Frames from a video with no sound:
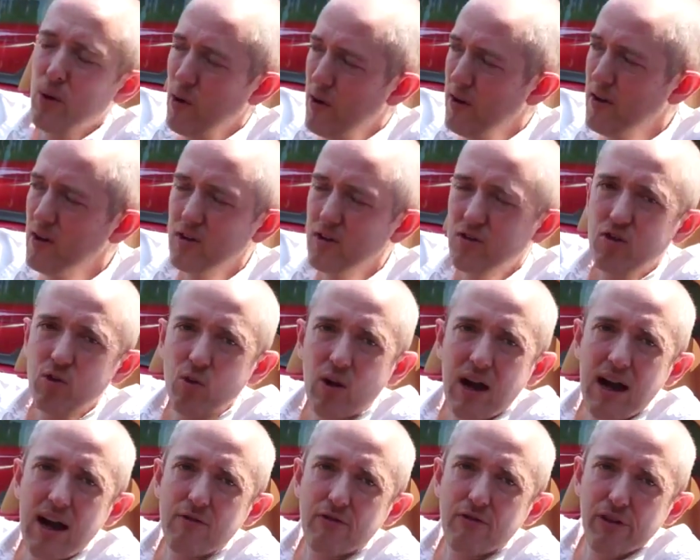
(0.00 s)
partners who
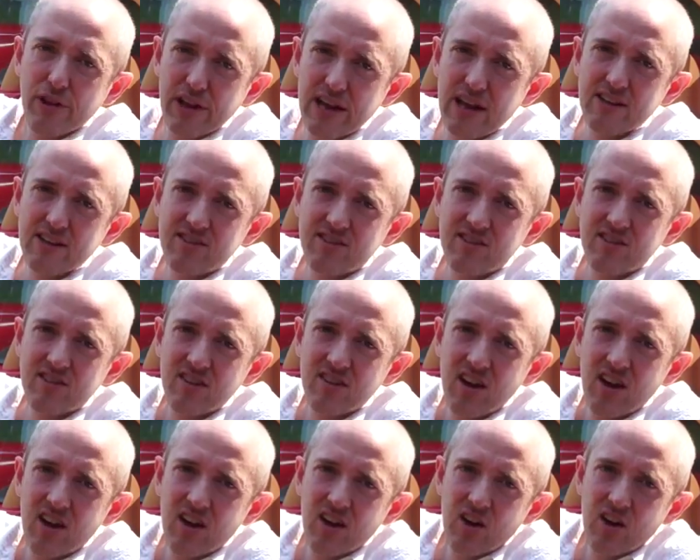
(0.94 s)
have lists,
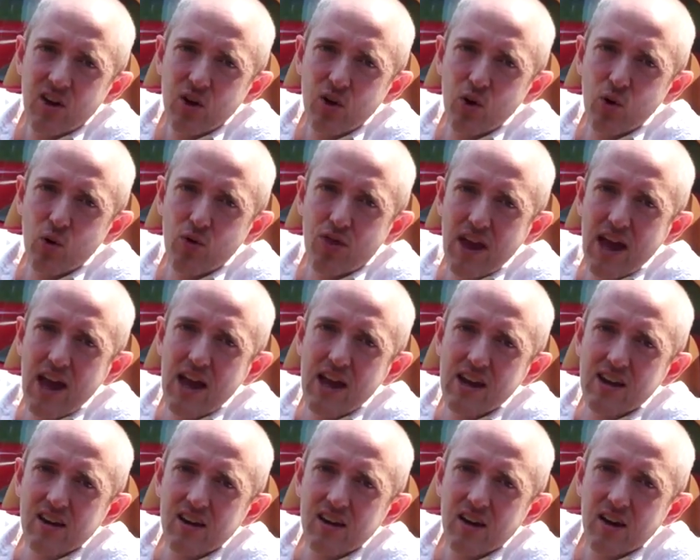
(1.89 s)
who
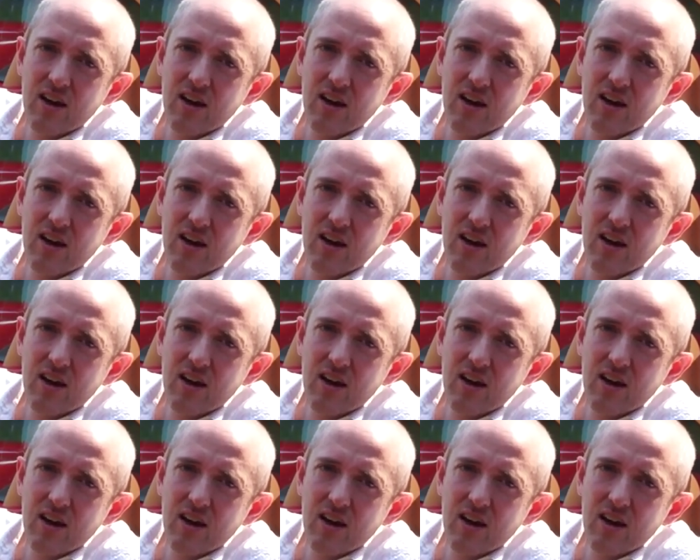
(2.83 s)
then,